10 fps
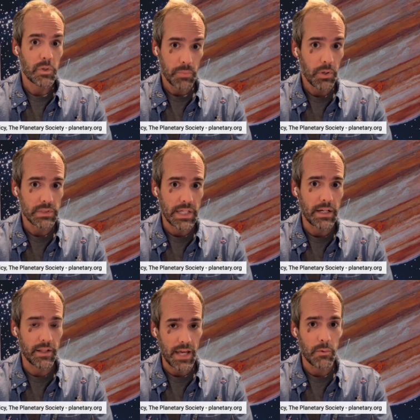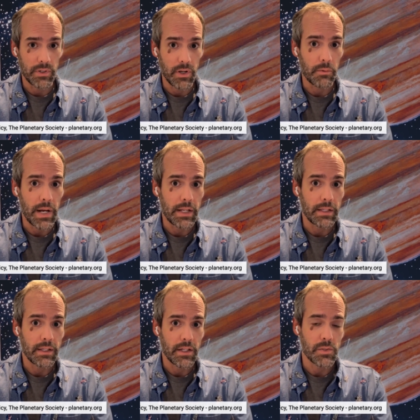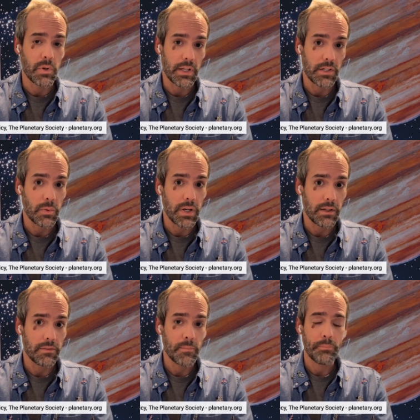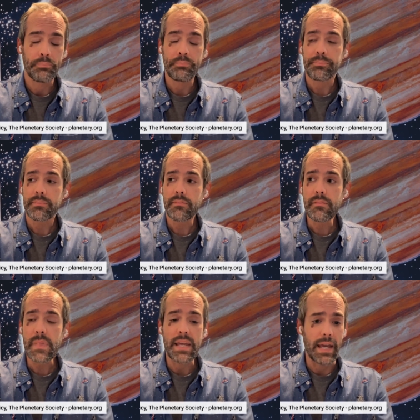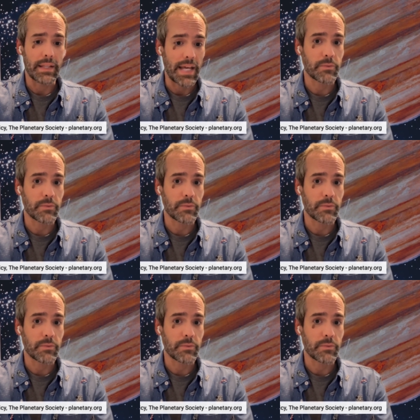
We pulled out of that one already in twenty twelve. Mm-hmm.